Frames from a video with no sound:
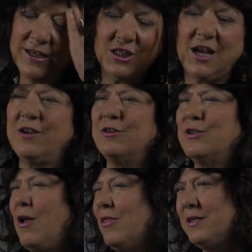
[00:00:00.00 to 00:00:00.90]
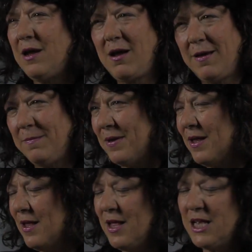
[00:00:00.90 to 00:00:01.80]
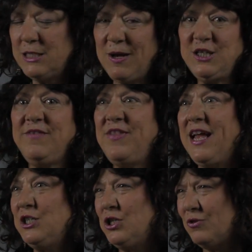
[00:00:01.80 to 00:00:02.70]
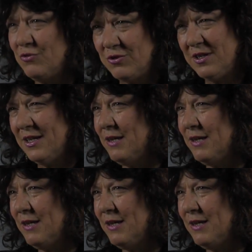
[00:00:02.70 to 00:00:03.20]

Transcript: hitchhikers all the time, especially if they had children.